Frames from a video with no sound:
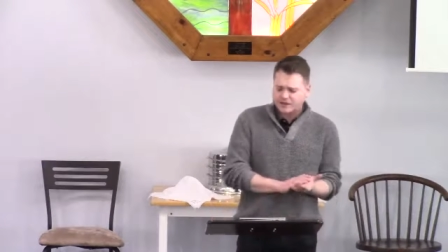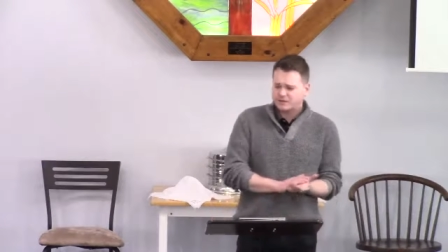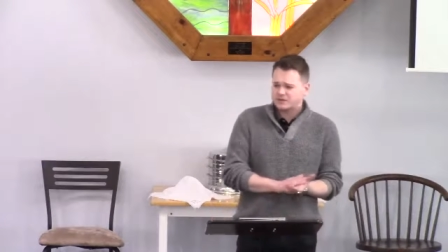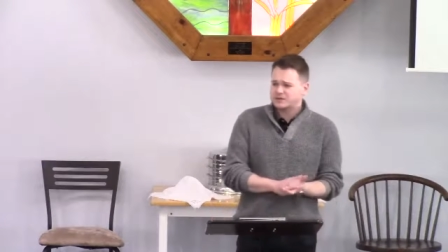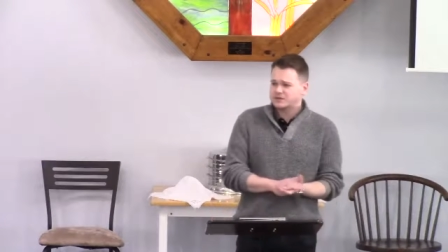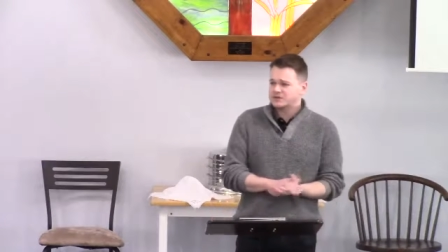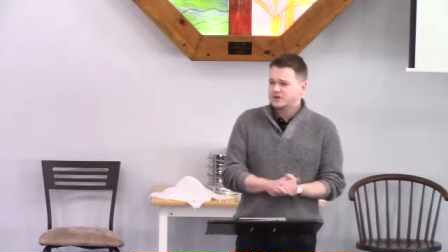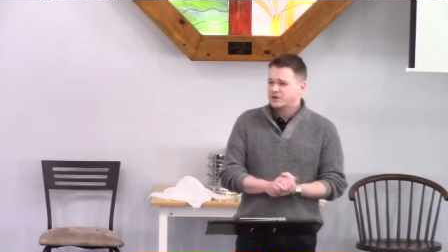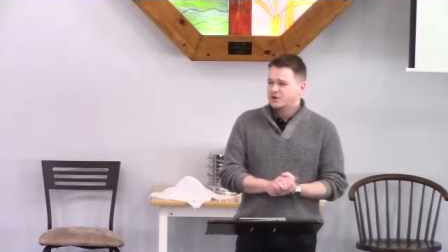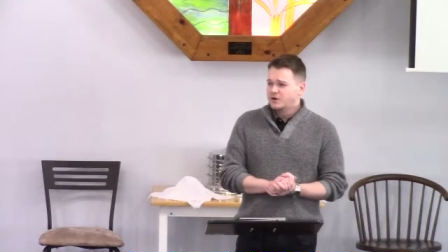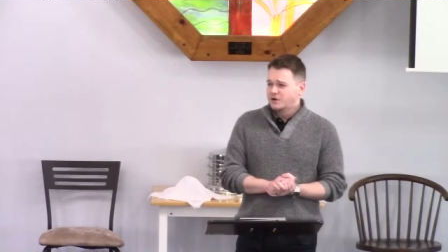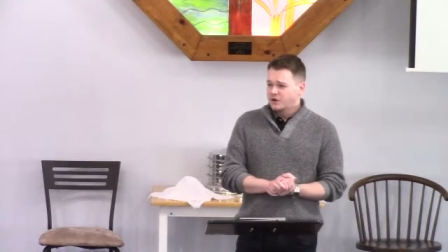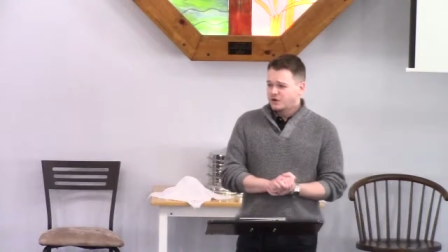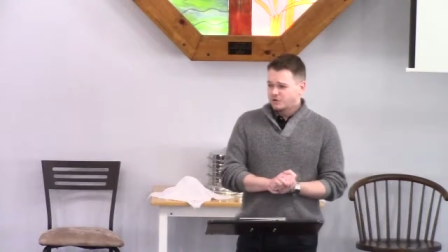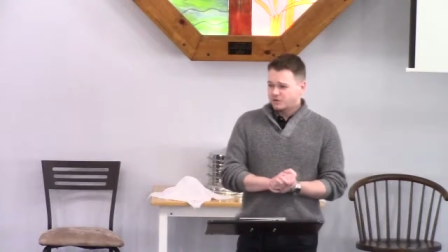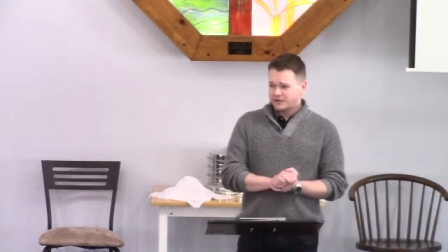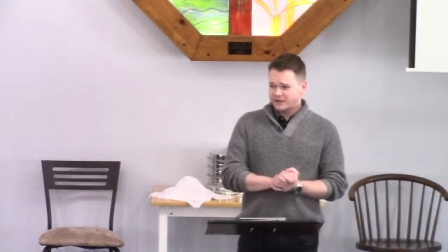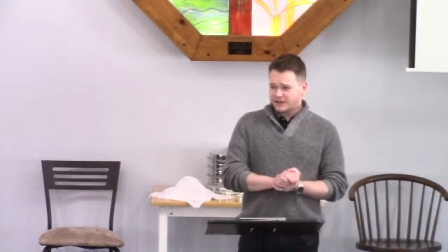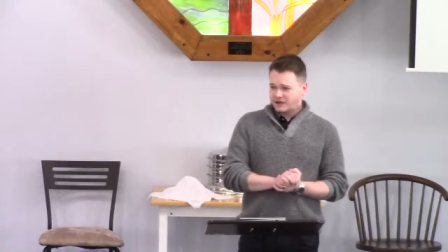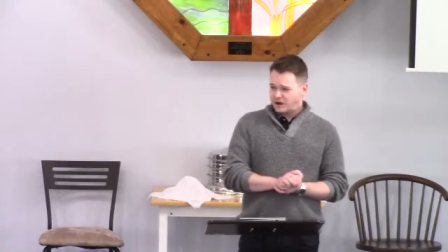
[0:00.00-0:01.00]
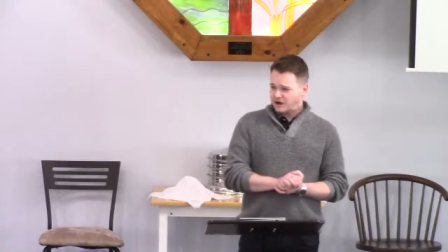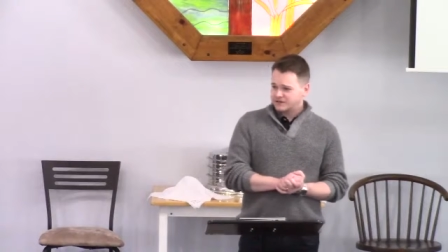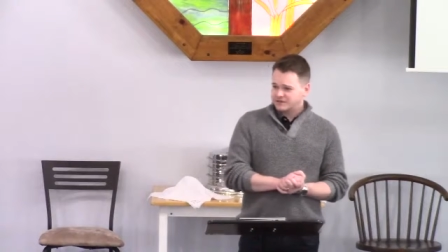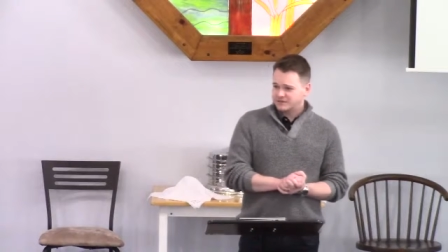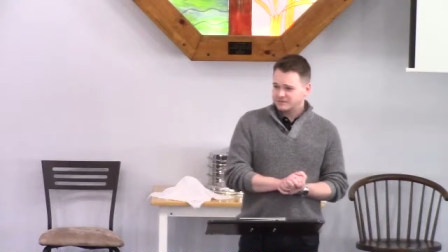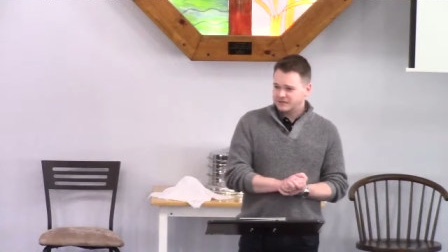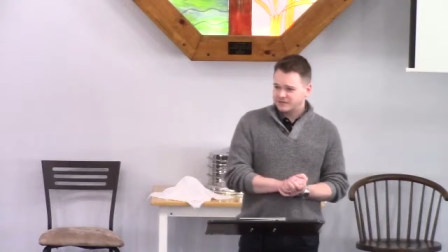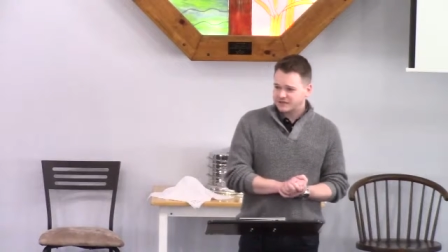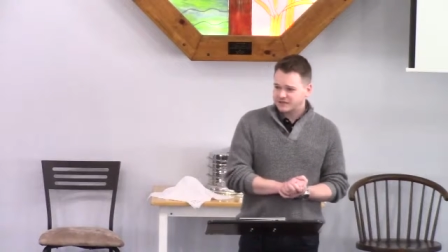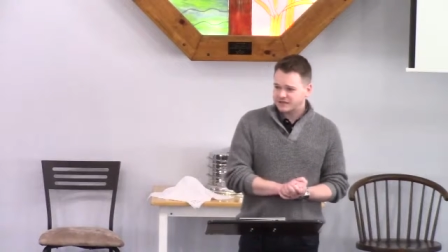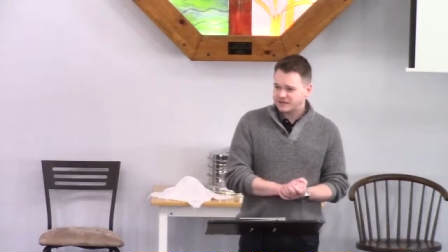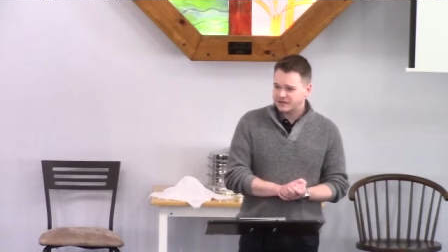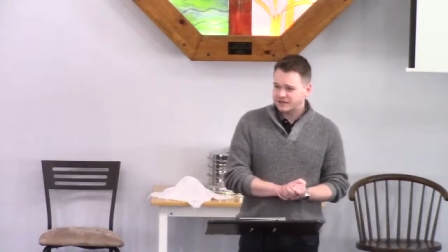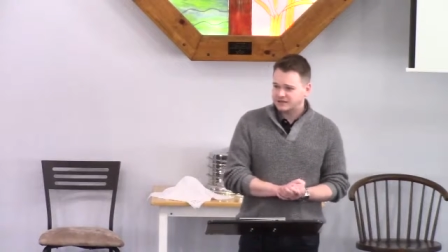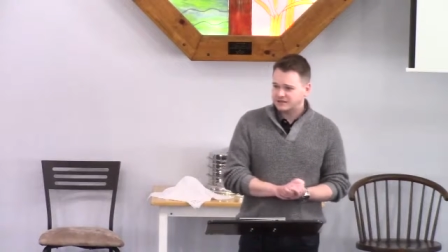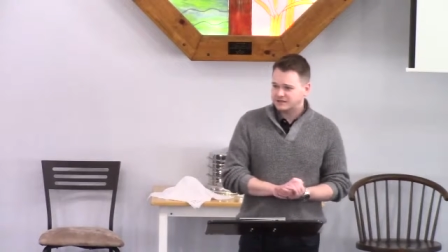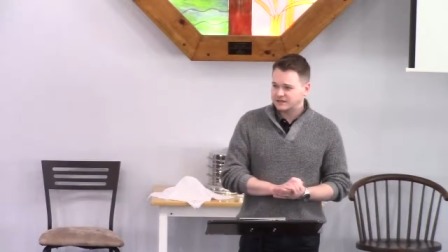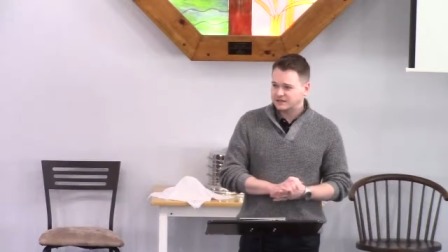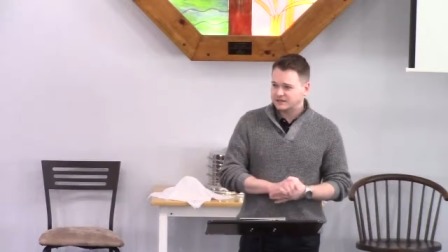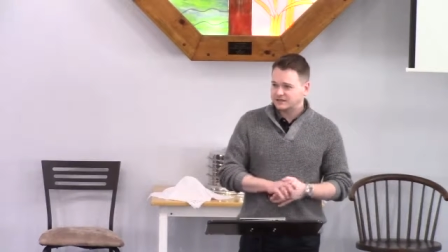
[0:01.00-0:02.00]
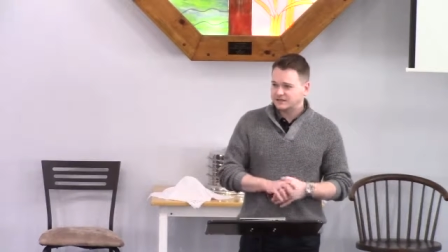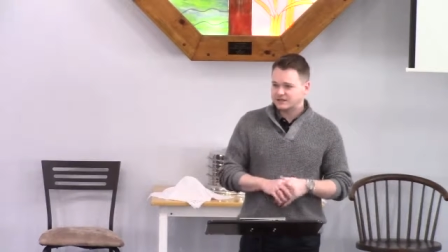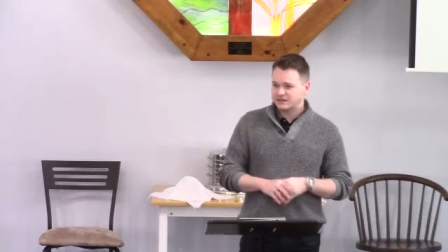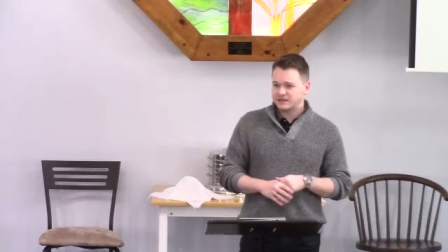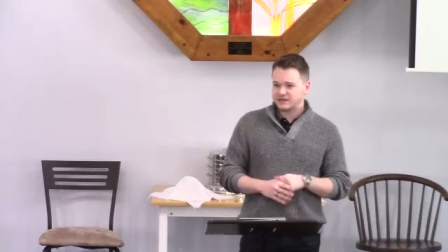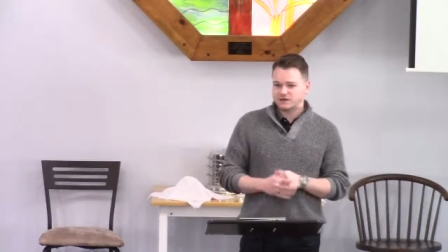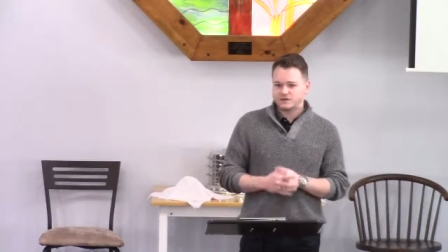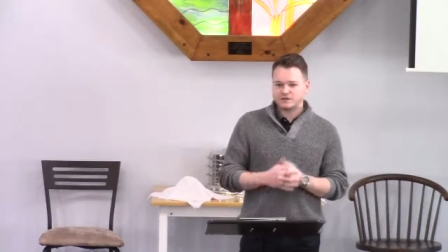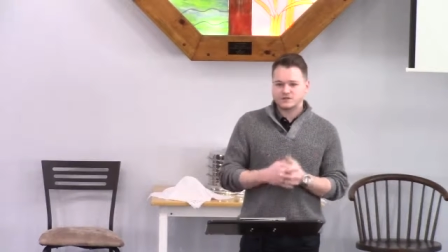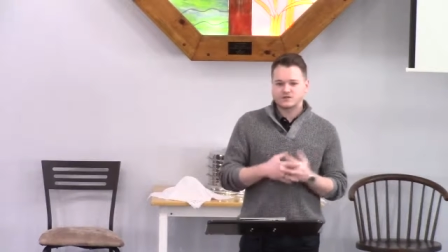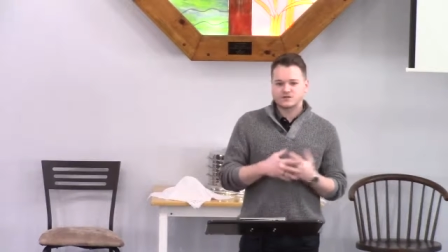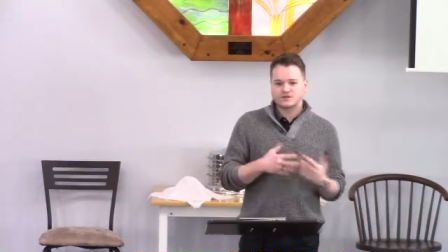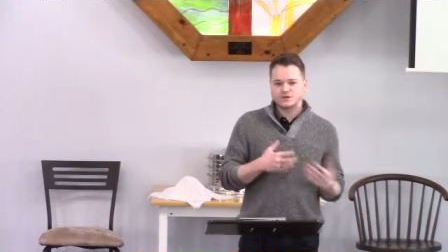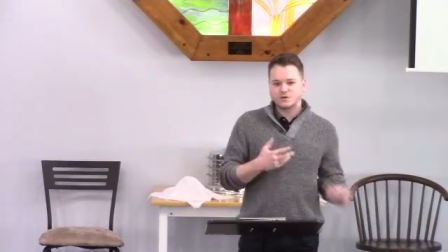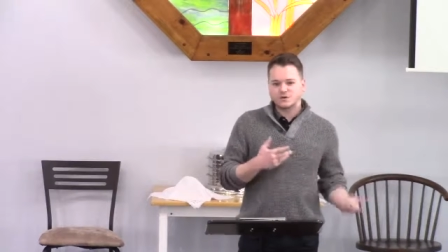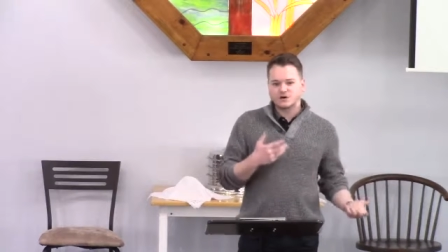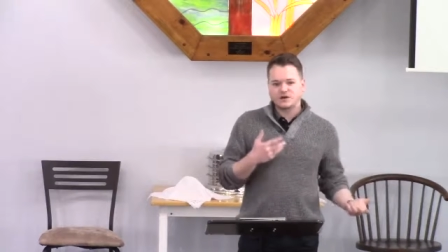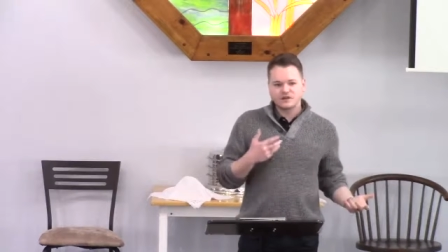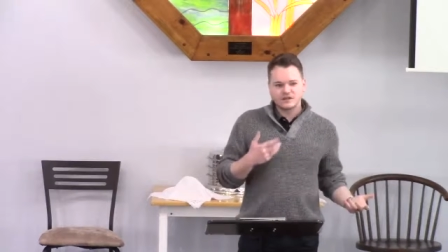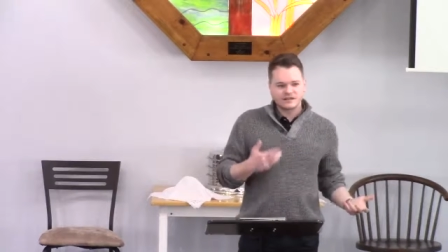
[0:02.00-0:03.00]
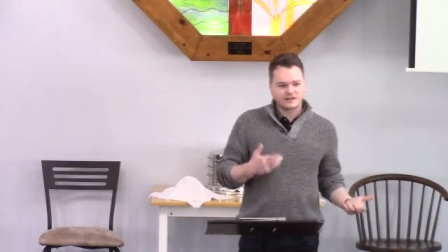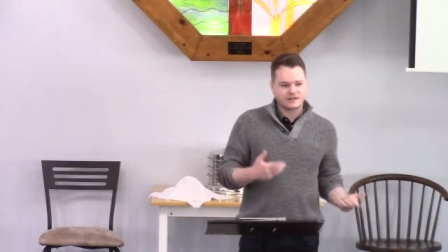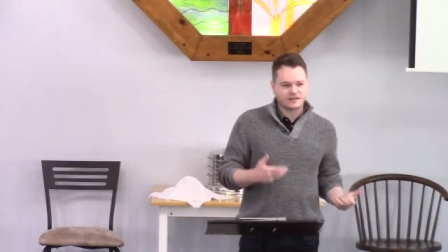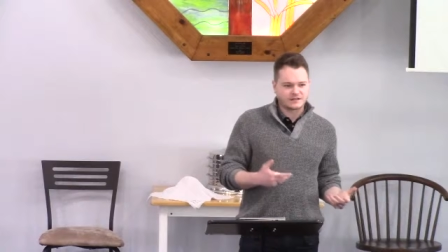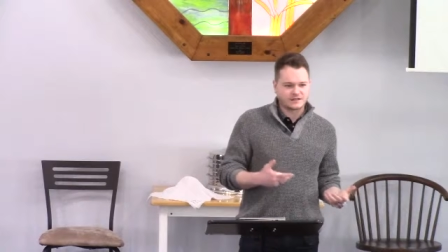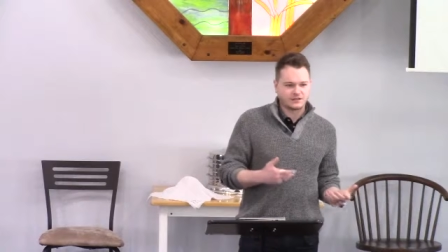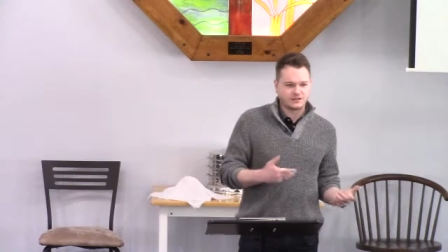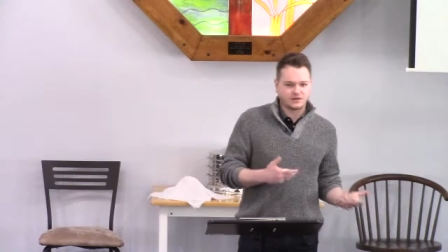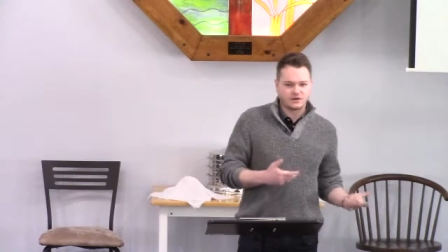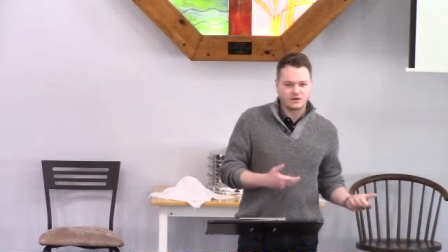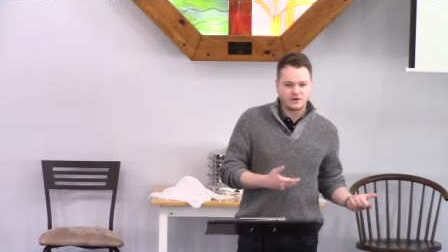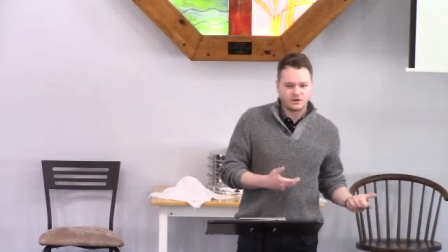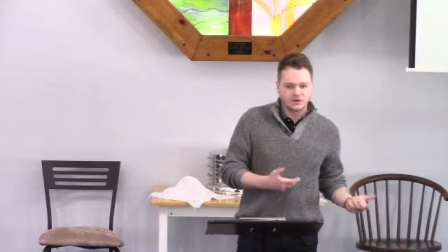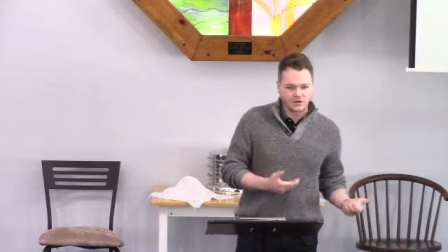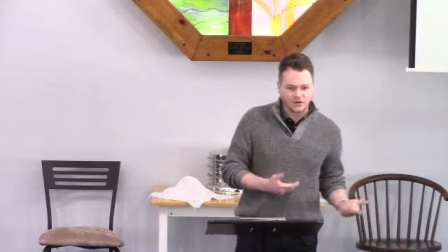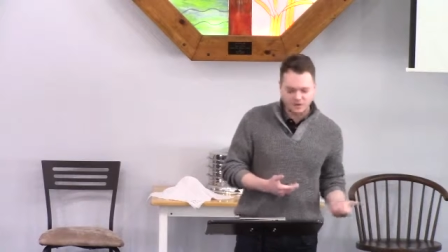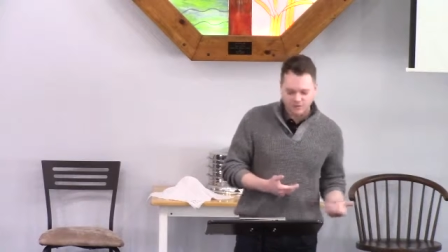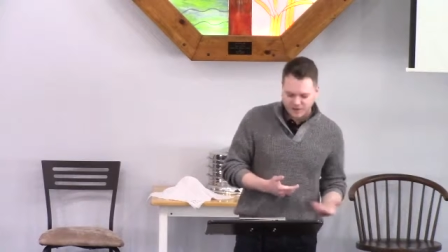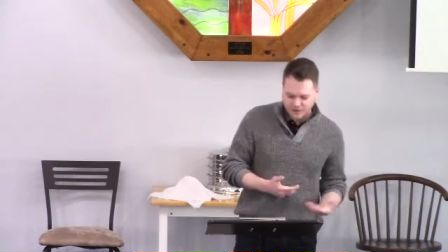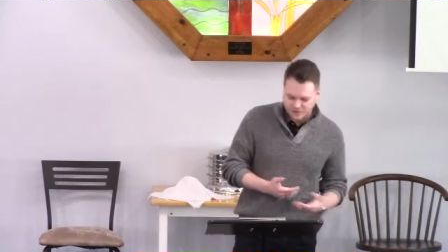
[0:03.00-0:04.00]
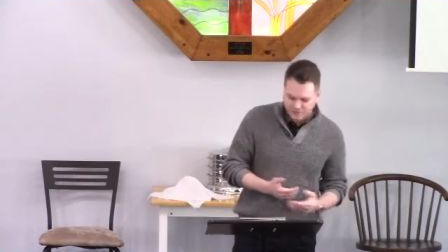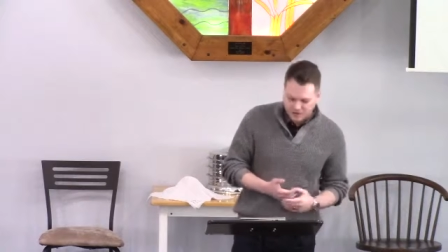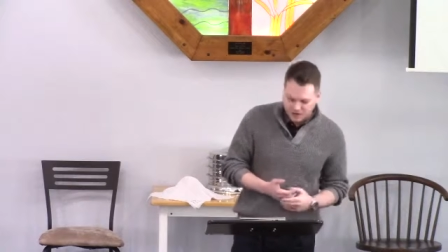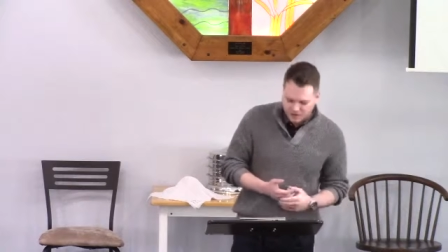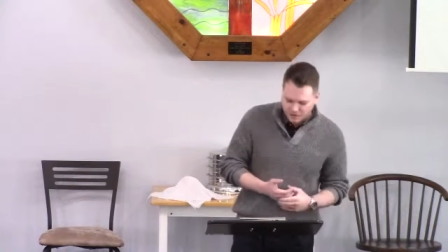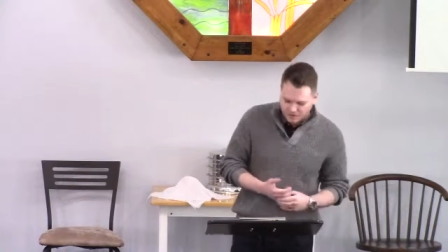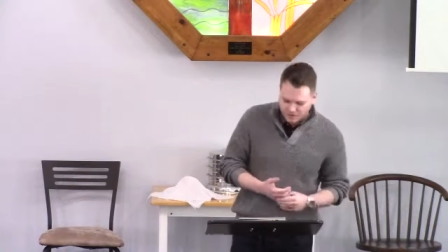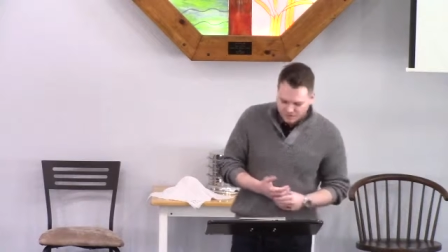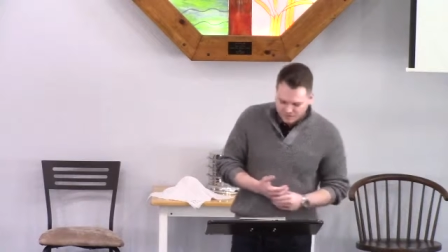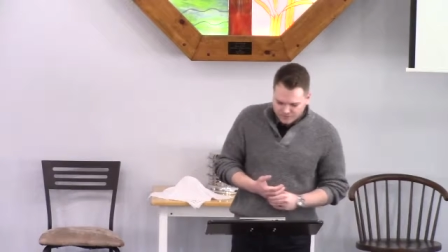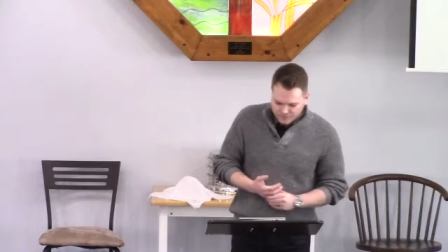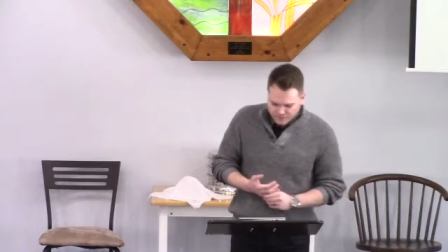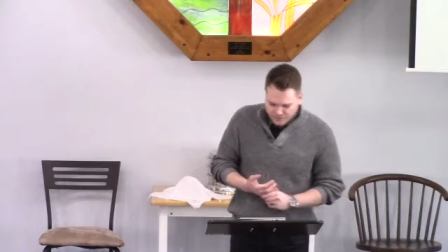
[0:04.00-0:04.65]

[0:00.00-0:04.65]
that was really awesome just to get to, to hear the stories, get to learn a little bit about